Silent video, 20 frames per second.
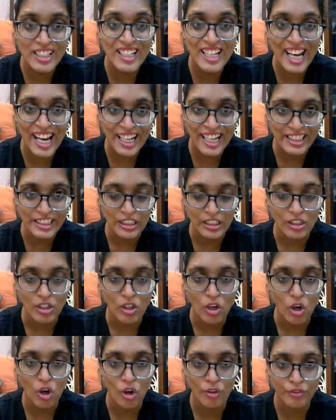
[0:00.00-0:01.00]
rate
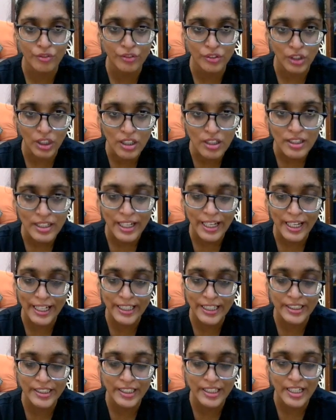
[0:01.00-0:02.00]
of the
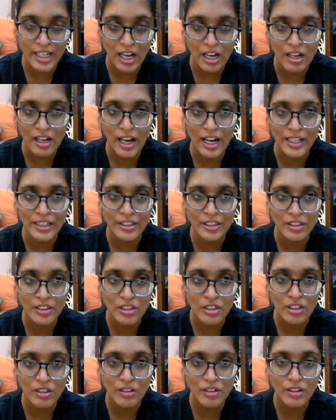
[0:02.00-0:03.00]
atria
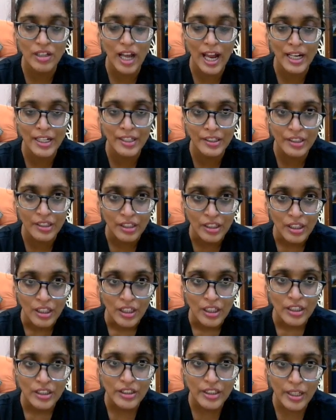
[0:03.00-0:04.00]
and
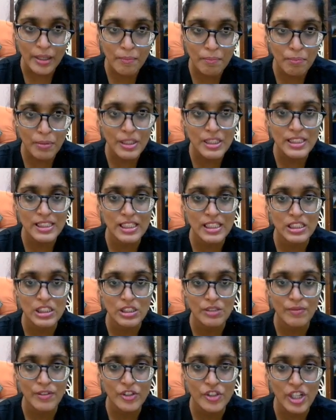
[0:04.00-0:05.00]
the
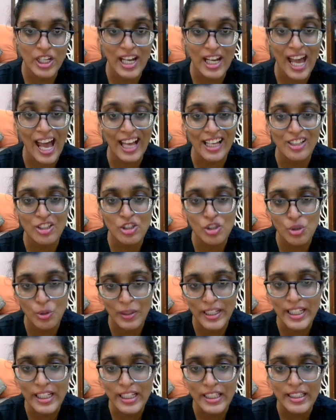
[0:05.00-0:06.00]
impulses which are
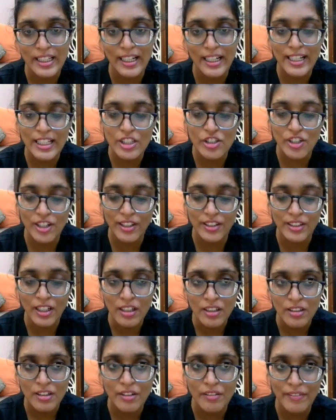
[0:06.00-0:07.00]
actually reaching
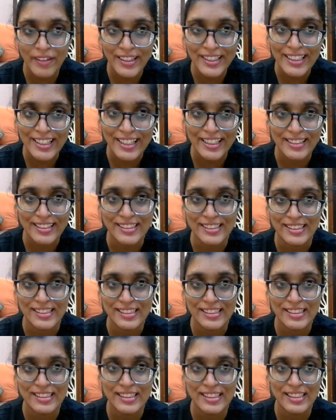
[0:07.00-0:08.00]
the
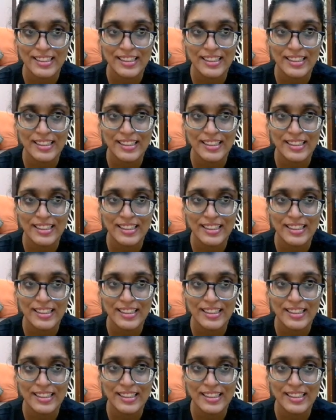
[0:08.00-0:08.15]
ventricles.